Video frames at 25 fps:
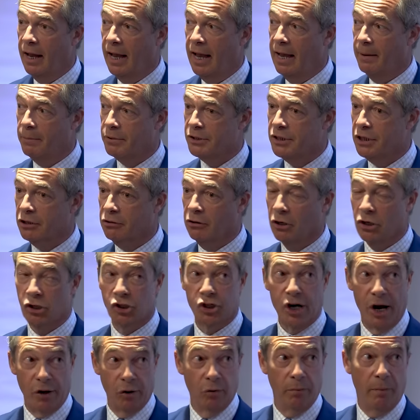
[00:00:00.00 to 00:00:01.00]
It was the cross
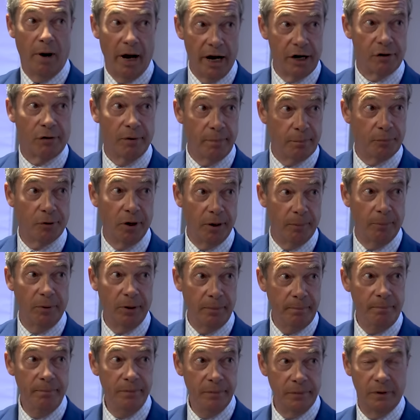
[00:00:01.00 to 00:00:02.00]
channel migrant
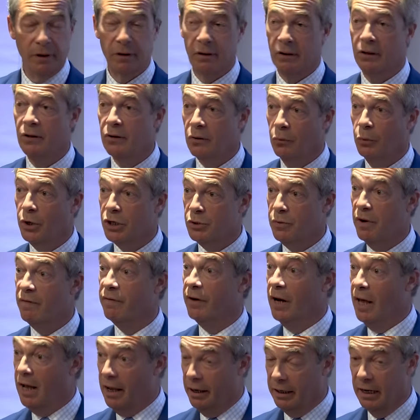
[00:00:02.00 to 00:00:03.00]
problem, which we've
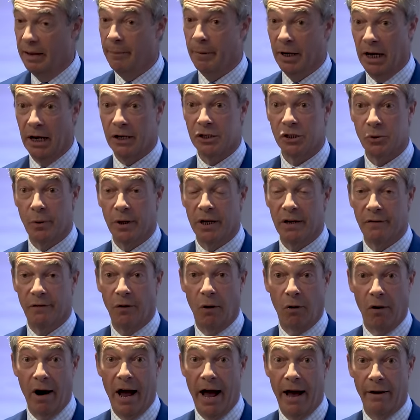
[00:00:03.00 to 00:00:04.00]
learned in the last
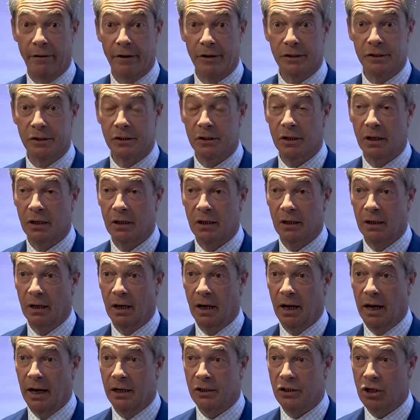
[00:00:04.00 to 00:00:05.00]
24 hours.
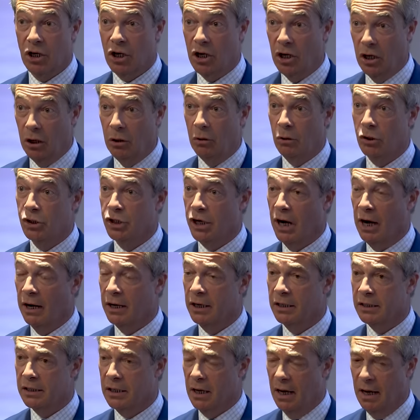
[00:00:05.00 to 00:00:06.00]
It's huge
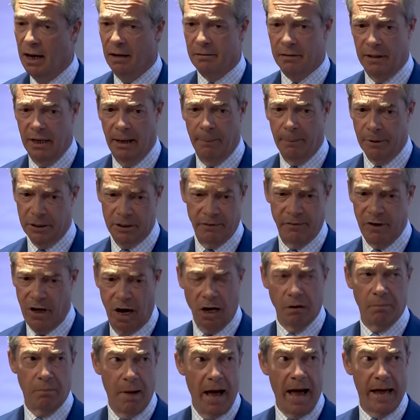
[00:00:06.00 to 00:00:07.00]
young, uh, numbers of
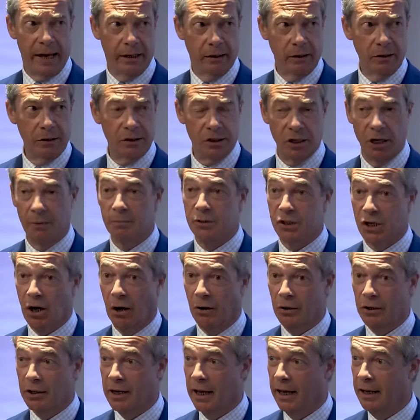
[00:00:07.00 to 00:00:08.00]
young males
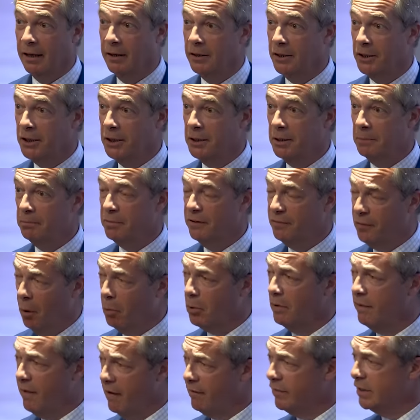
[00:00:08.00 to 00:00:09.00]
absconding before
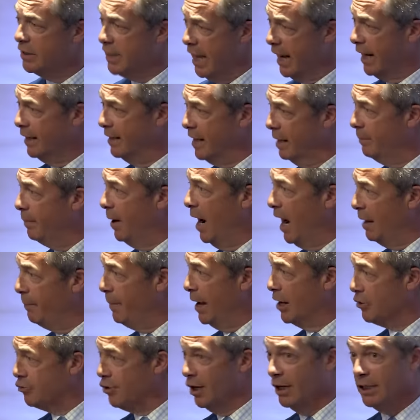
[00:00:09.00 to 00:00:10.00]
we've even taken their
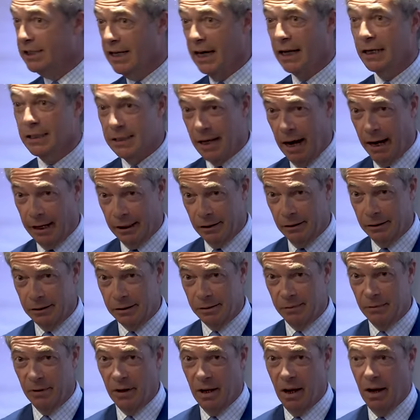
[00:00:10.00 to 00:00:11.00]
biometric
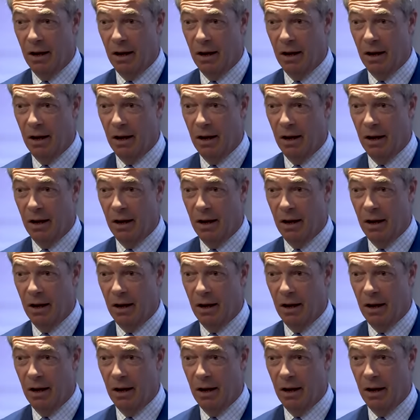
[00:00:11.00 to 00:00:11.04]
details.